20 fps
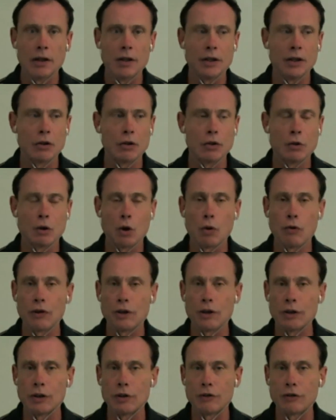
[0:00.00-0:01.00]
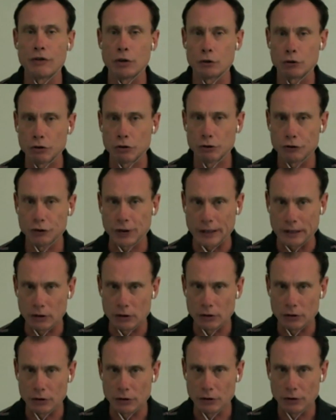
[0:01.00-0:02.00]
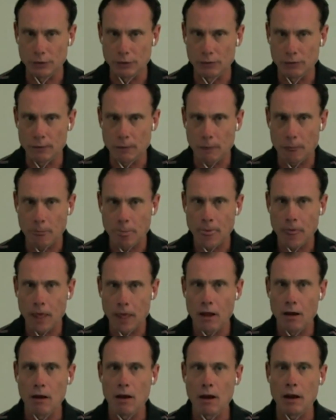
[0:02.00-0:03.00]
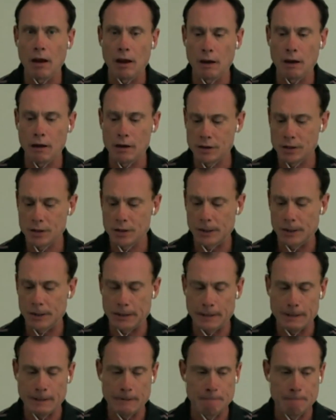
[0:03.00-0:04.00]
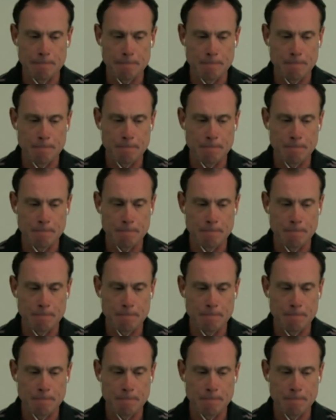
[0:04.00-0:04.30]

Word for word: you know, growth in social signals, and um,